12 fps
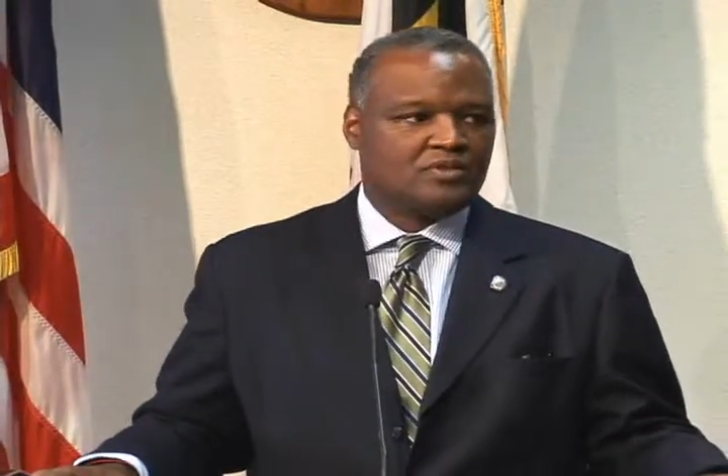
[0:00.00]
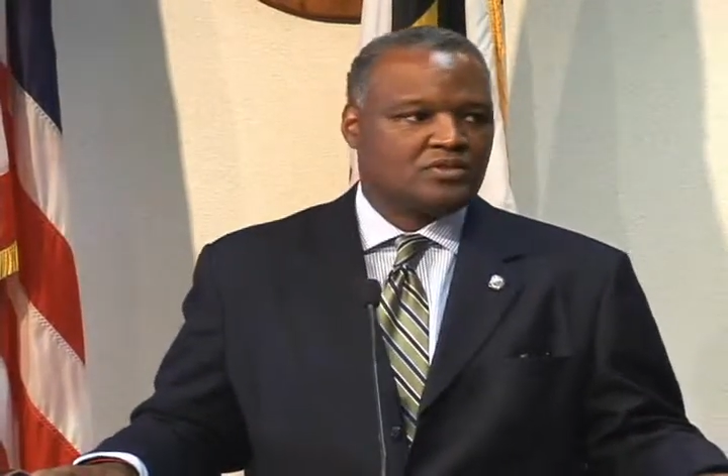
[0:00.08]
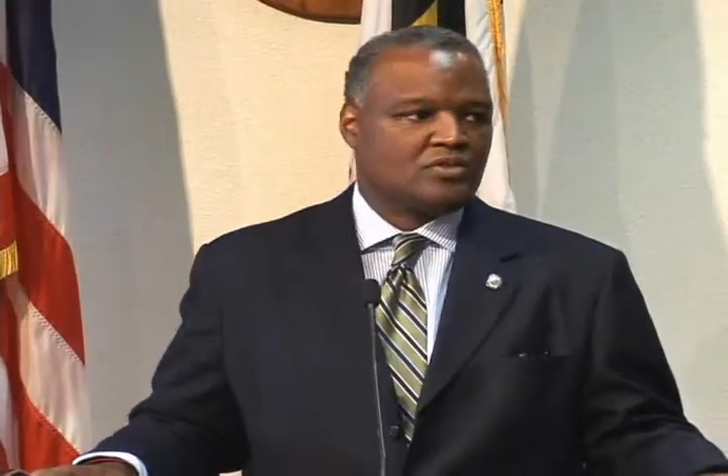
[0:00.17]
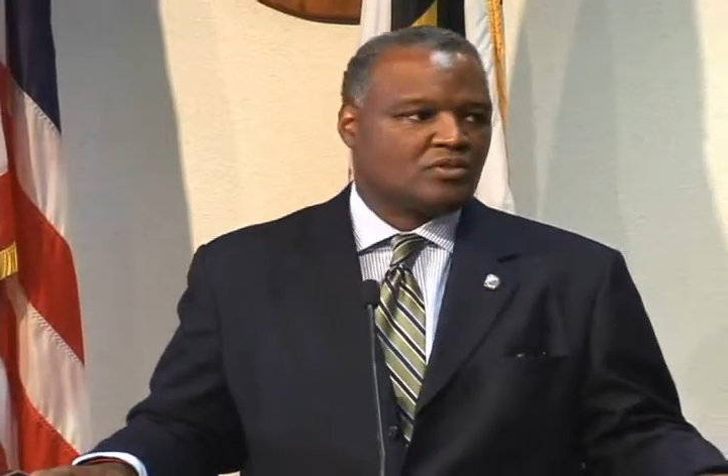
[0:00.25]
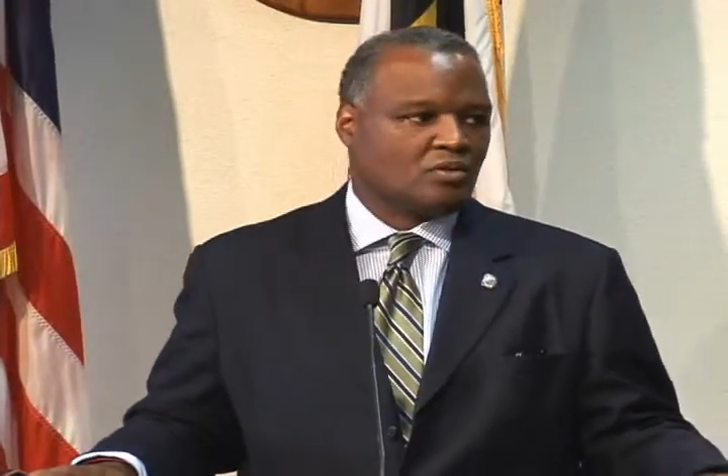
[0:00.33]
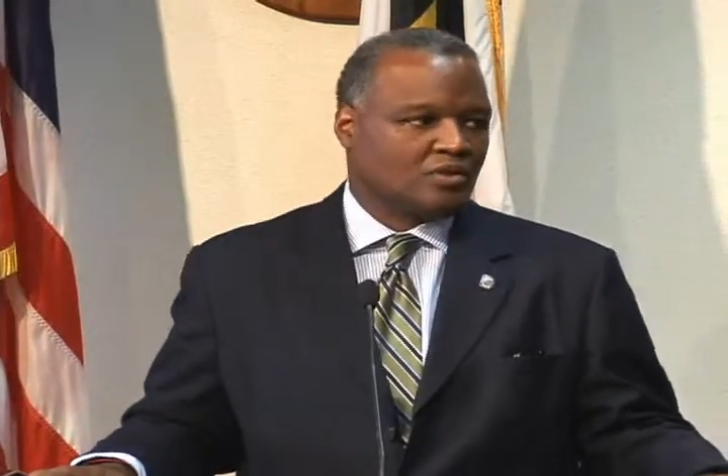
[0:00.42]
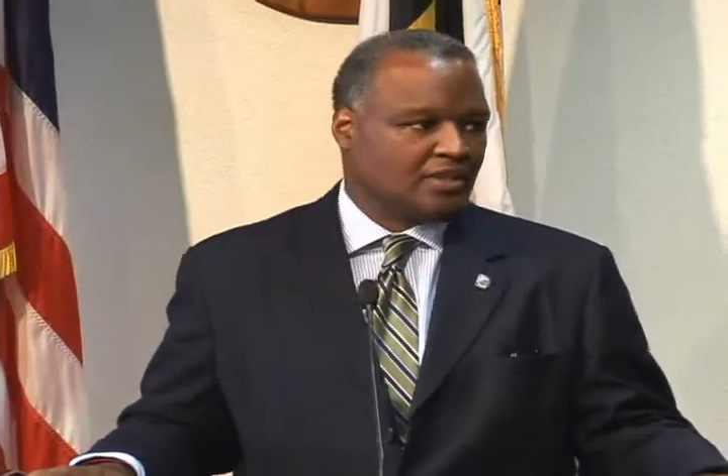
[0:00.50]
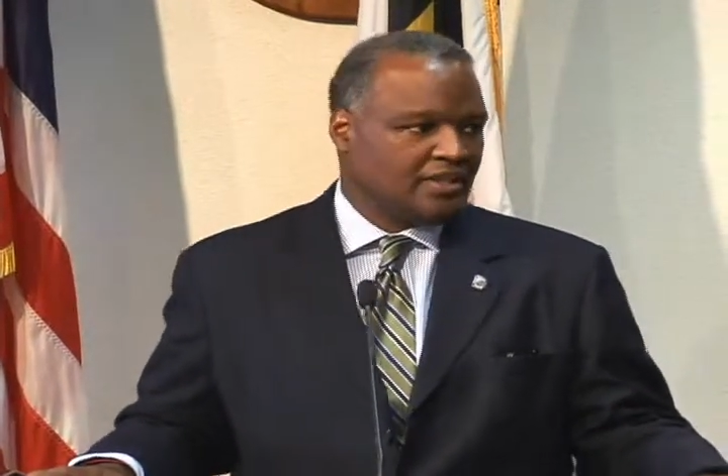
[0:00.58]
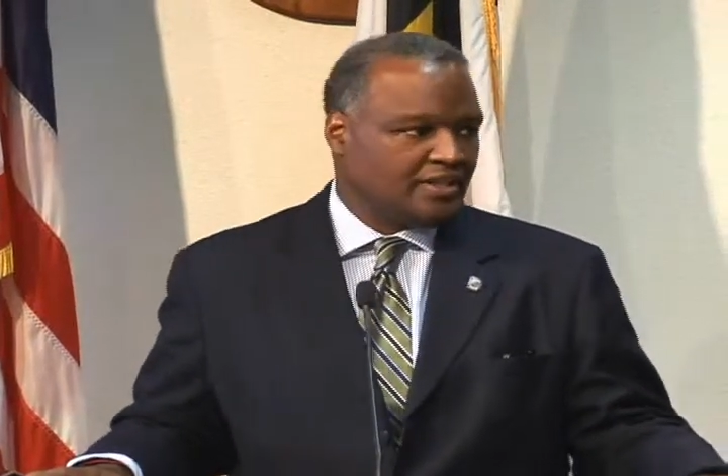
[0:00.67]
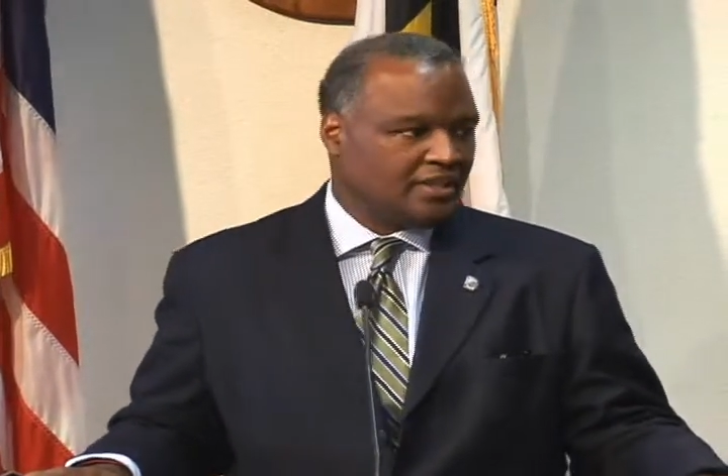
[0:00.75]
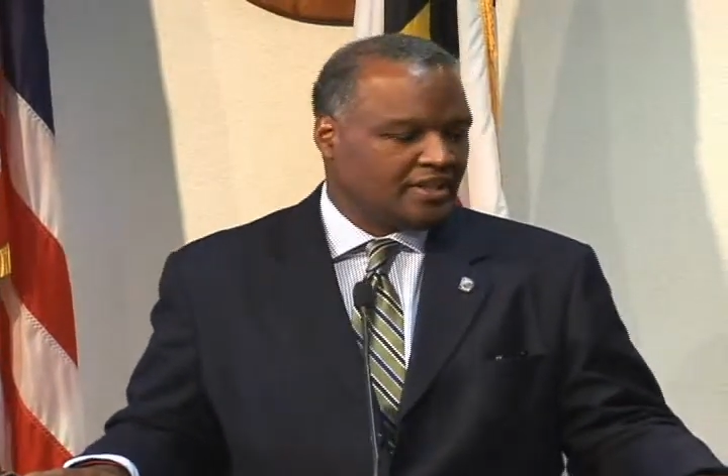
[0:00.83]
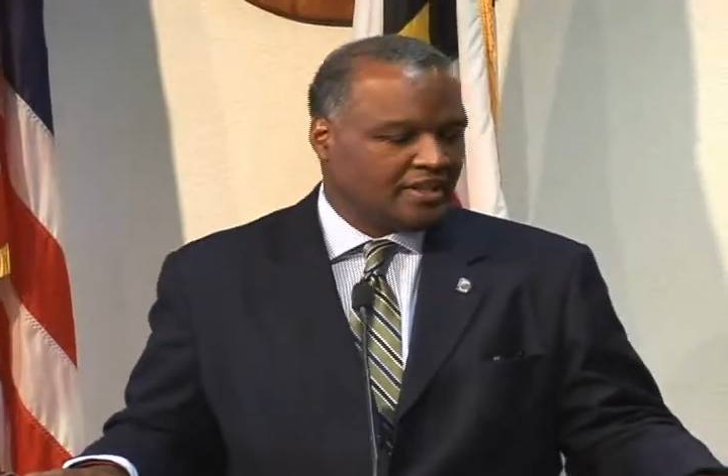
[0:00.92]

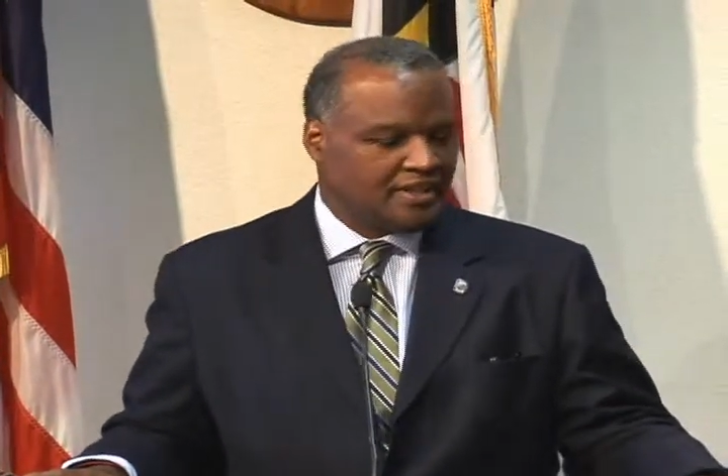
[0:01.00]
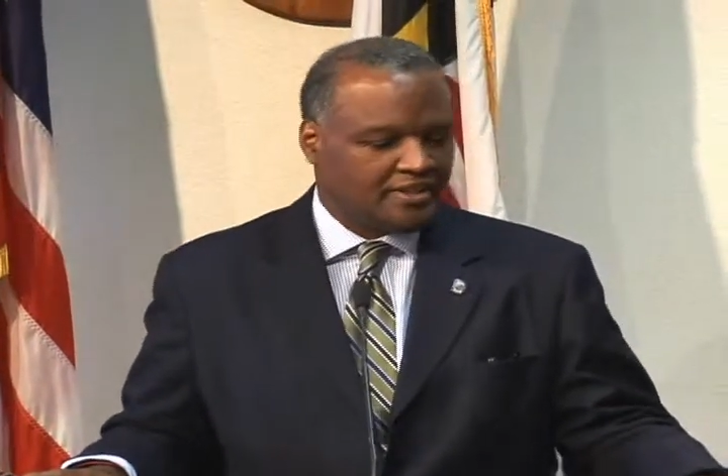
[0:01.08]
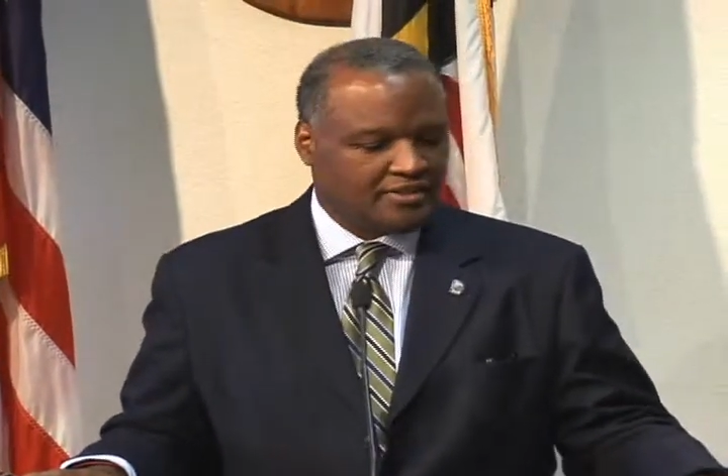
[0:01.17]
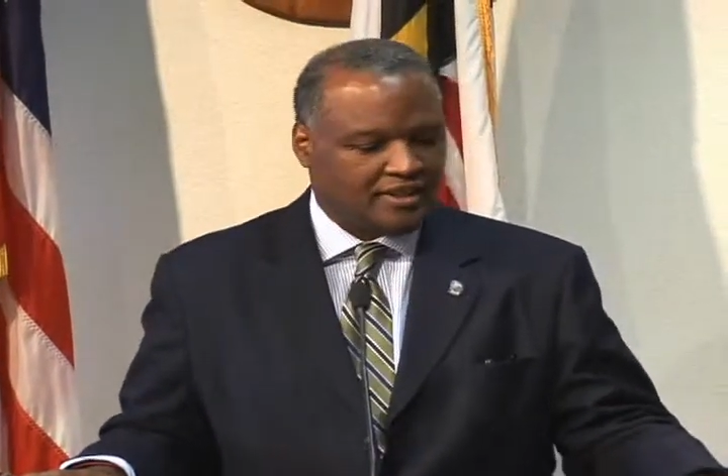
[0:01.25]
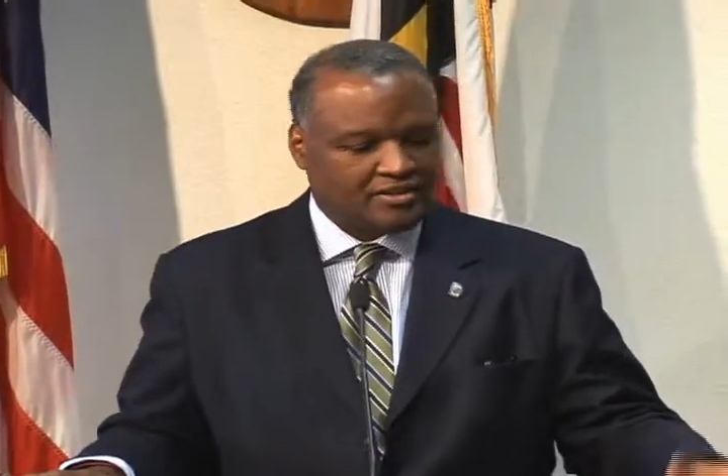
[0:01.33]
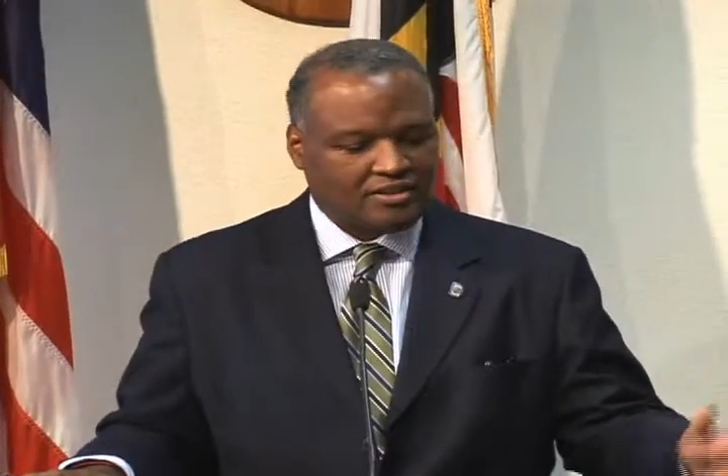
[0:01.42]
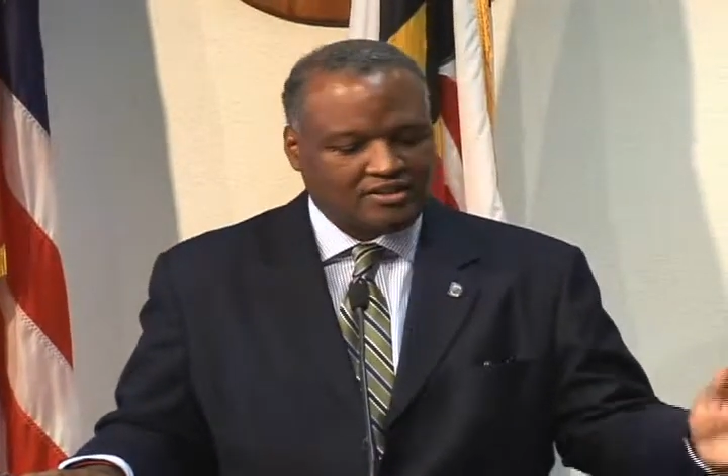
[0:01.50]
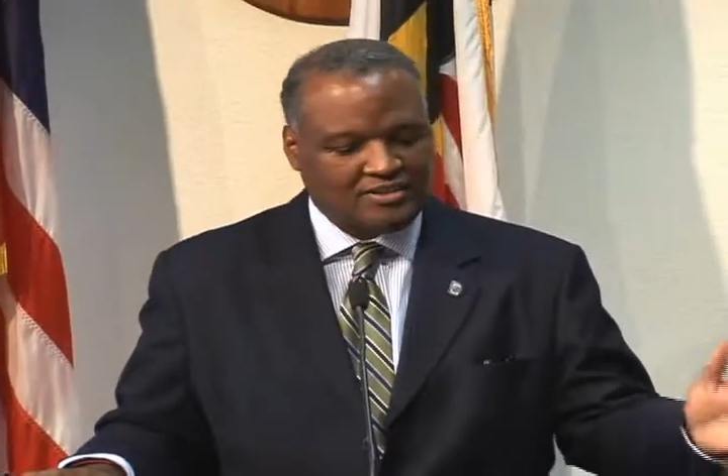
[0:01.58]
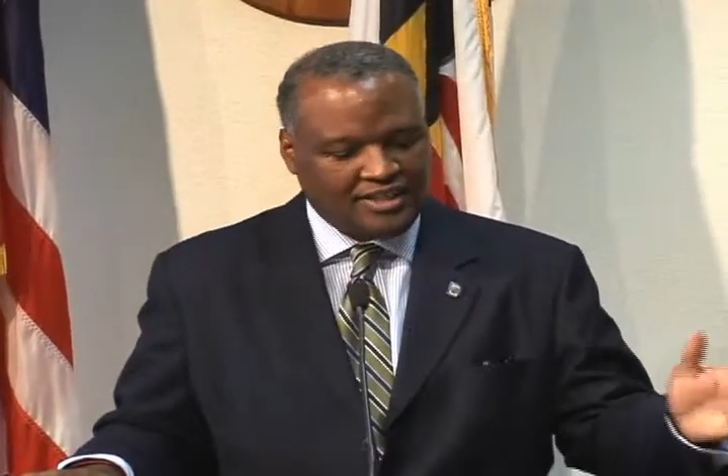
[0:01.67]
Certainly, Dr.